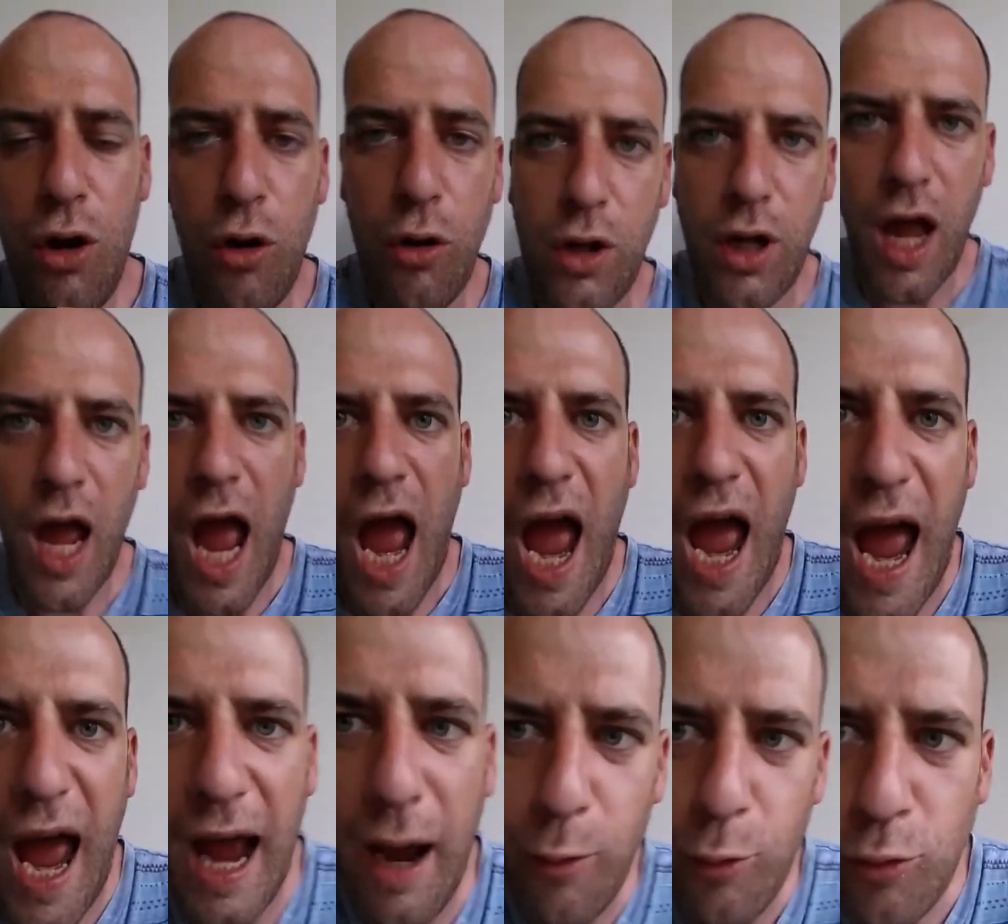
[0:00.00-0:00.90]
Look
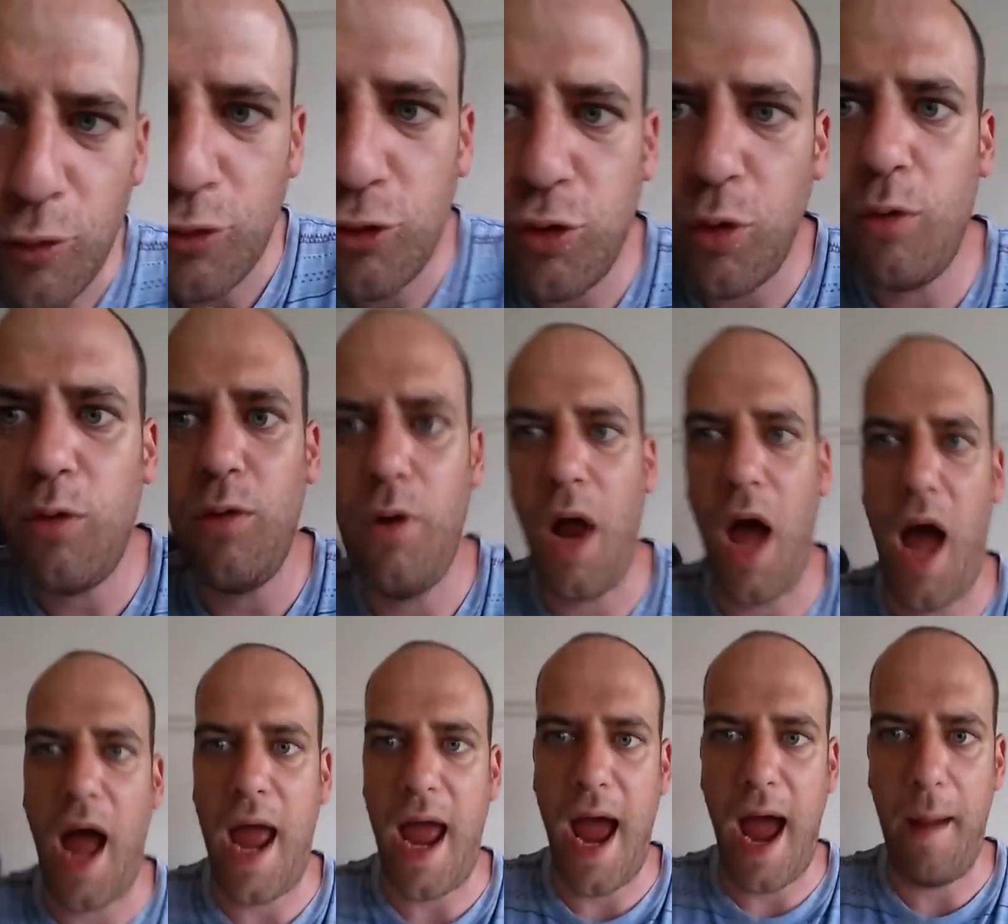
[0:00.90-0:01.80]
how tall
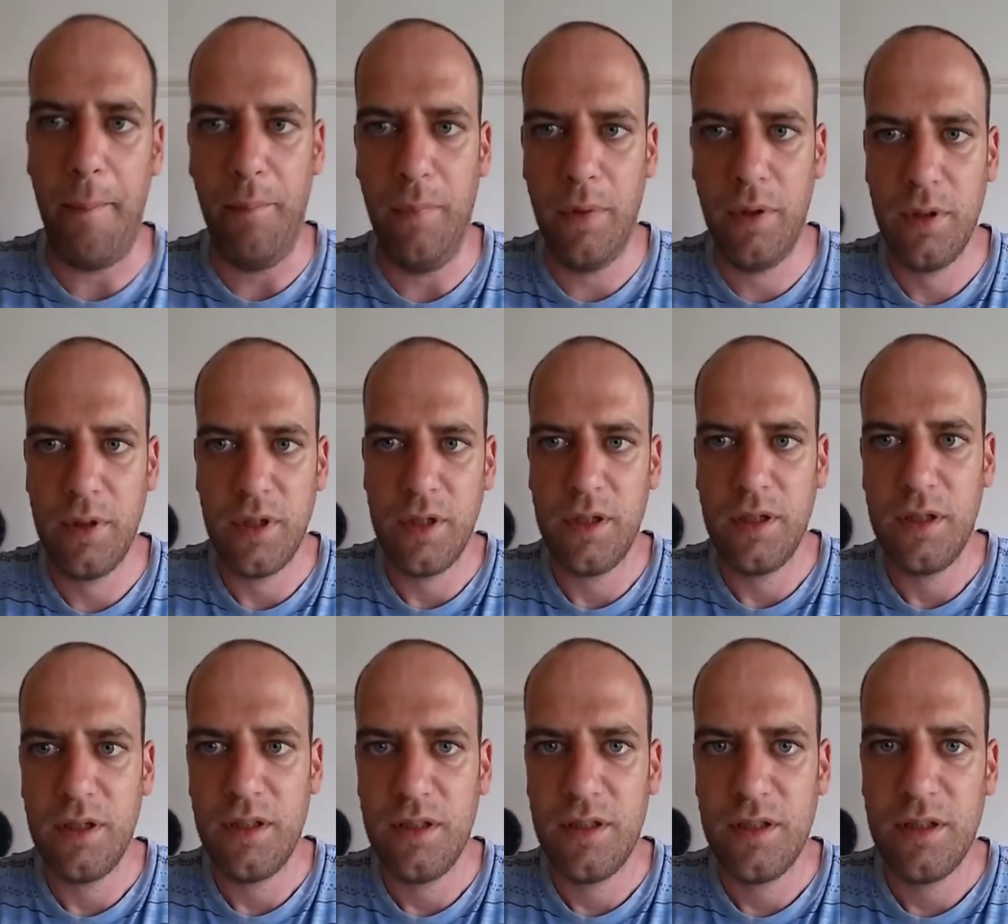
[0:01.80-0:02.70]
I am.
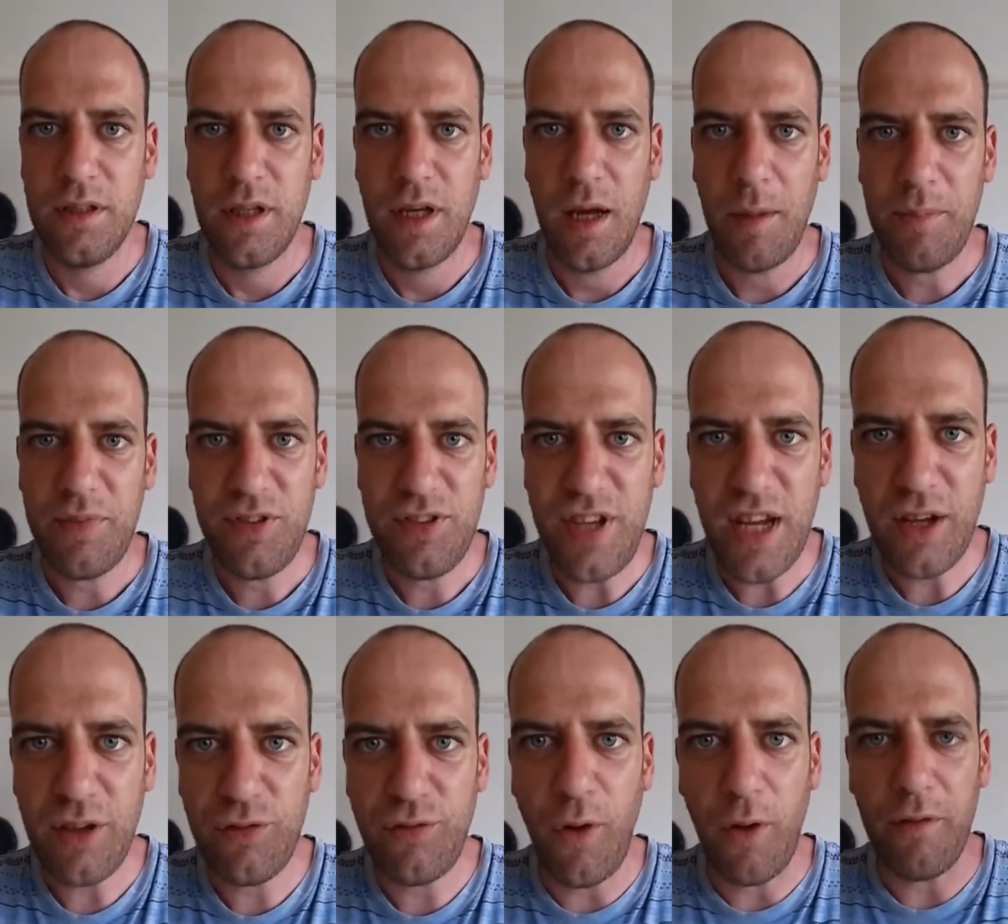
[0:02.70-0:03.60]

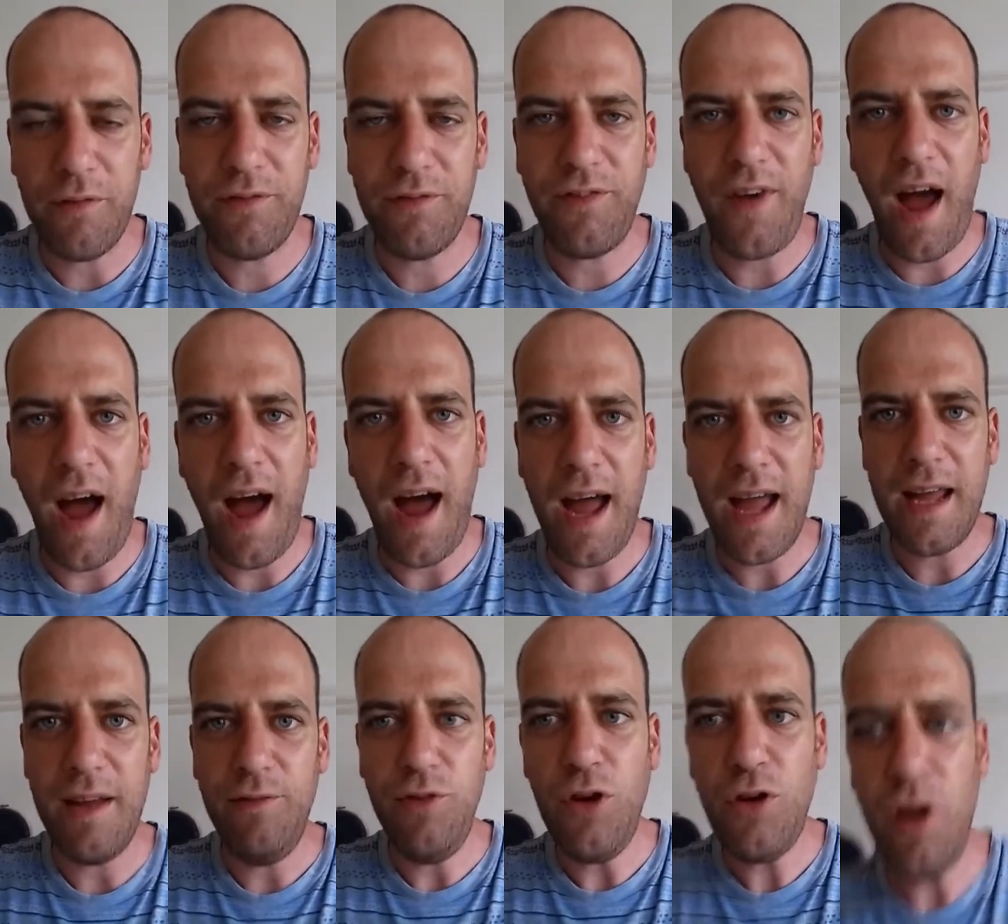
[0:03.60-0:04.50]

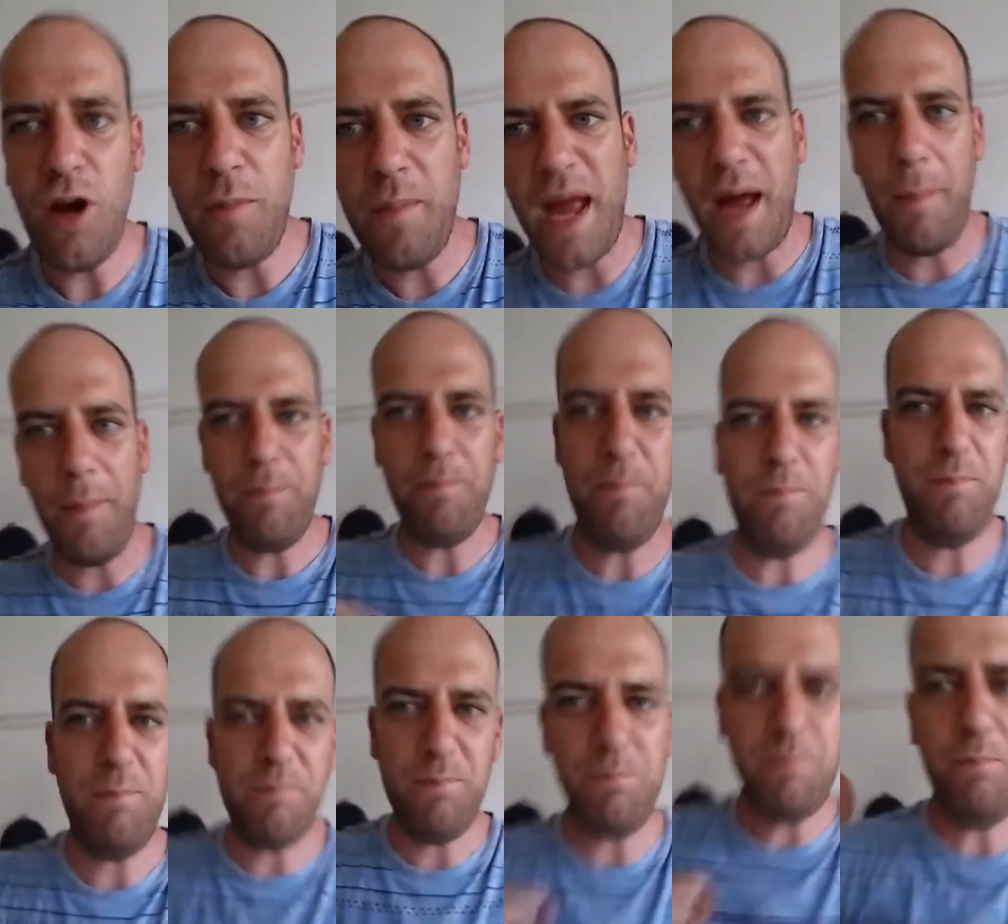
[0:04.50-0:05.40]
6'5". Look at me. I'm
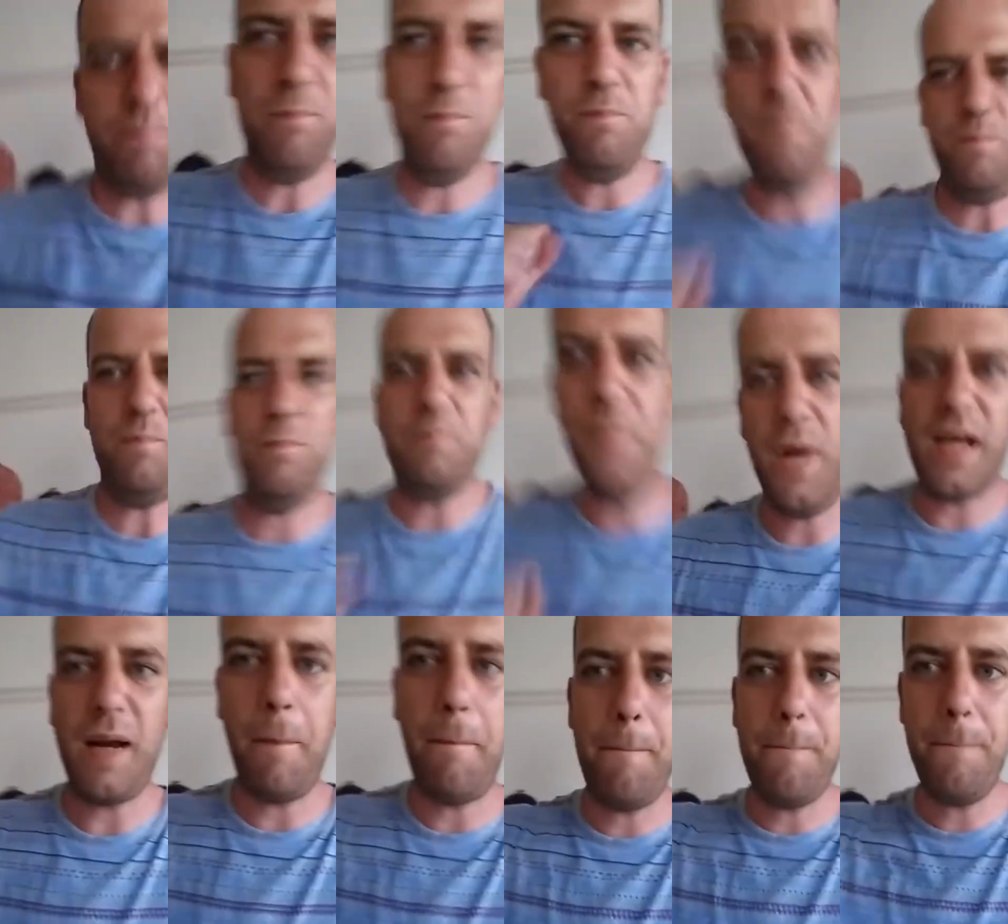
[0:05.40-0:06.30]

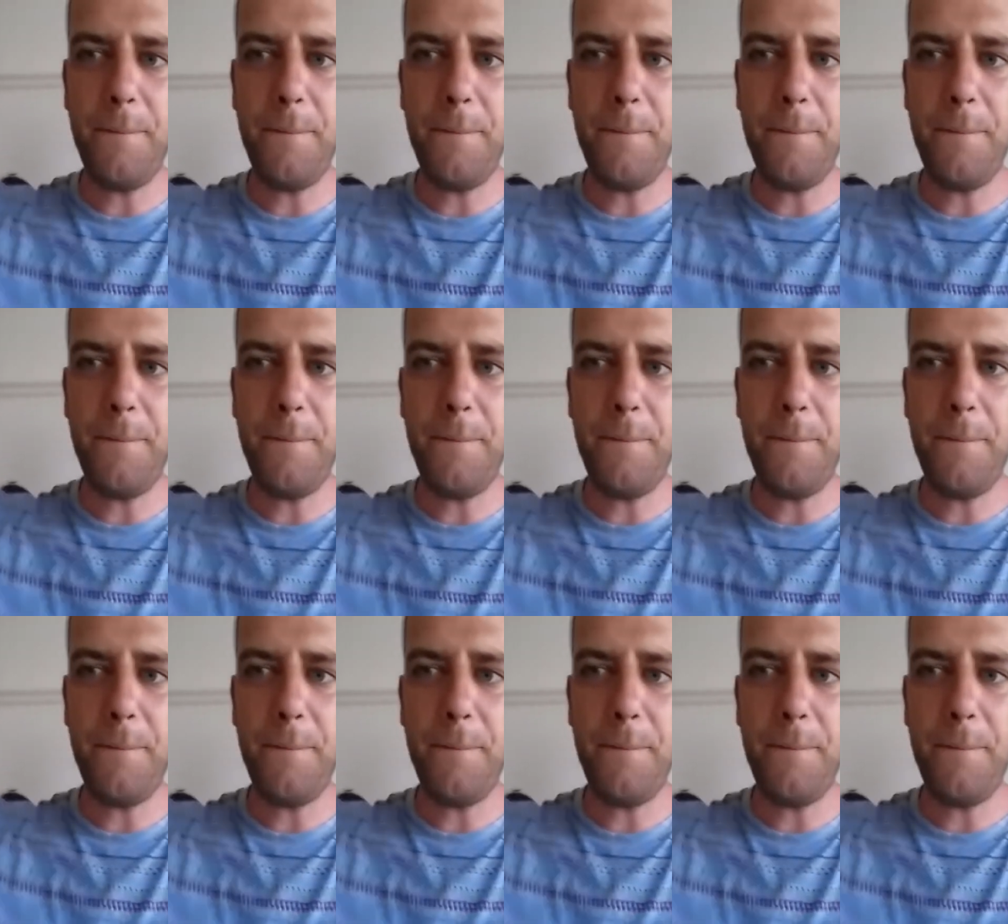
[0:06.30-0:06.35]
like a